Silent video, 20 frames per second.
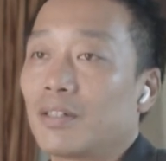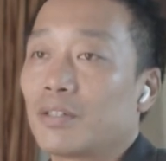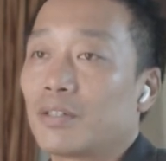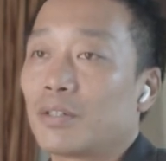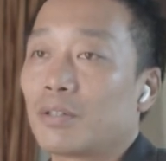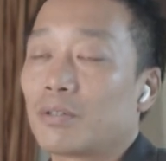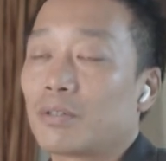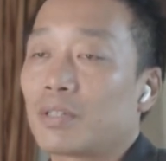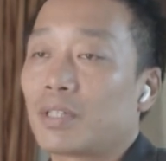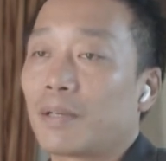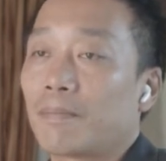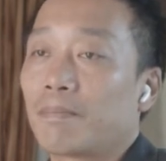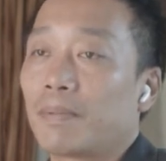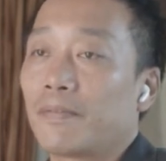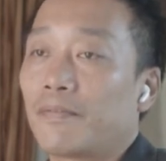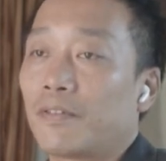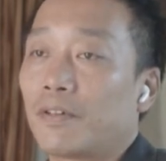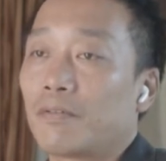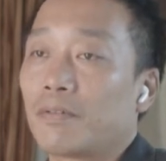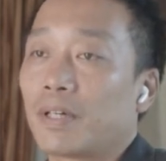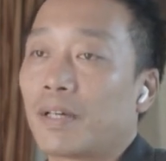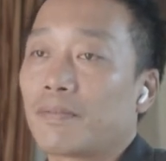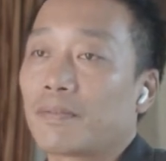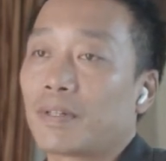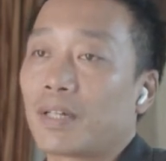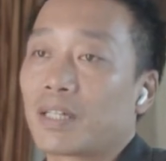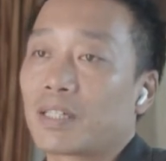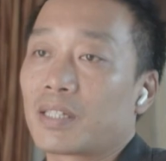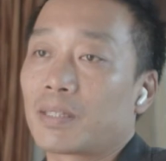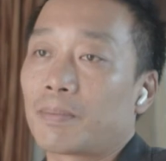So it's like before we
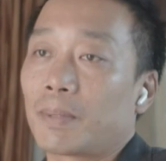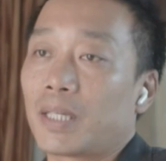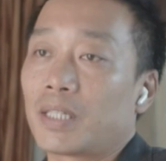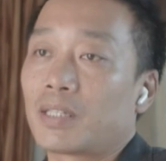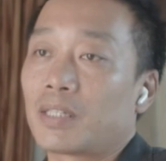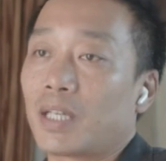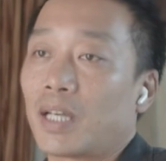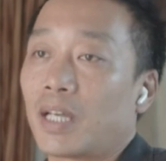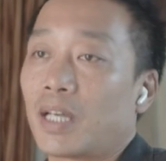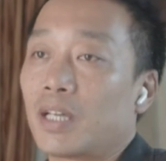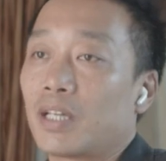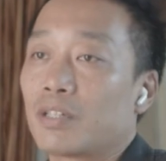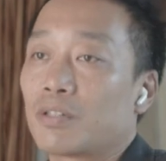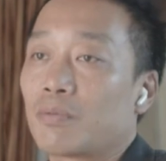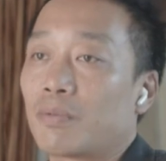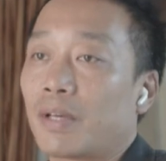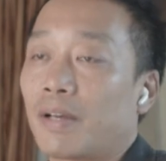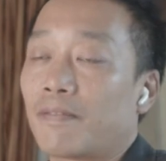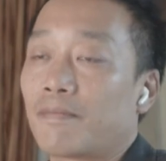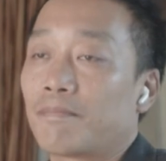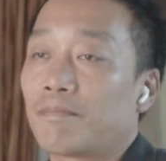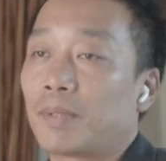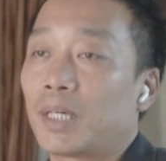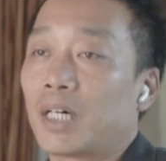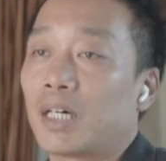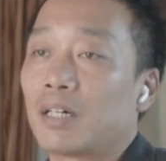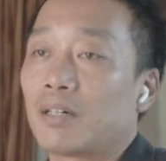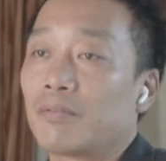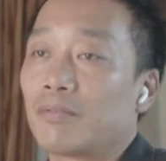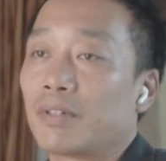have like space age, we have
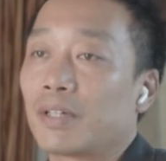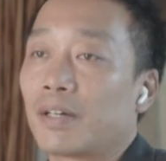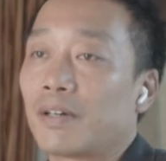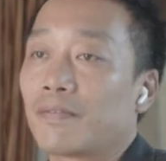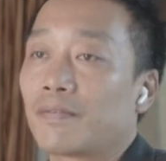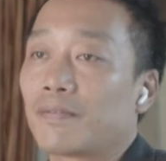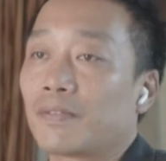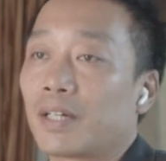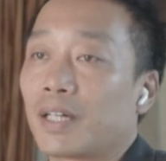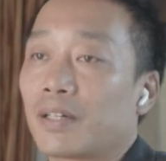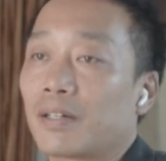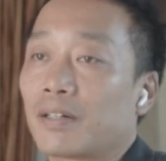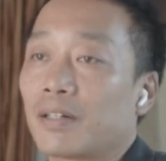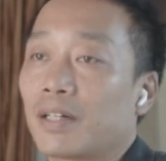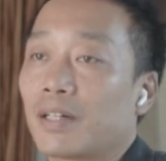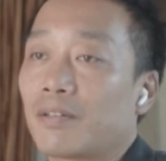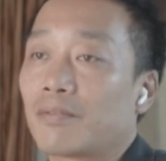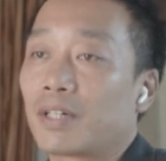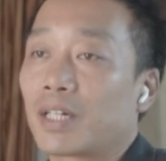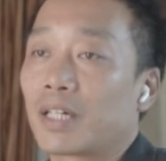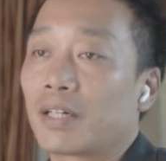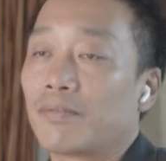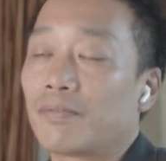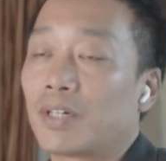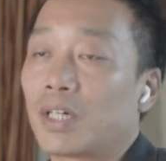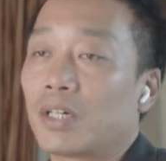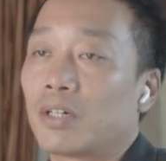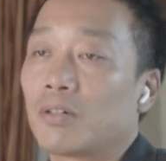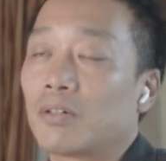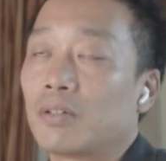punk, we have like rock
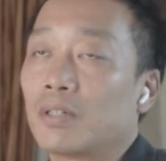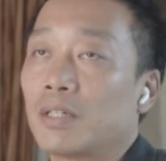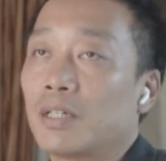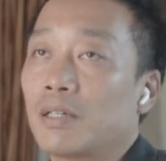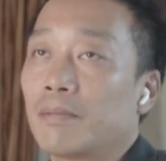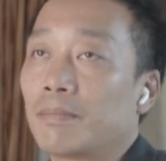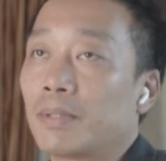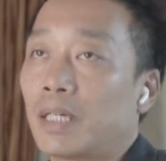and roll.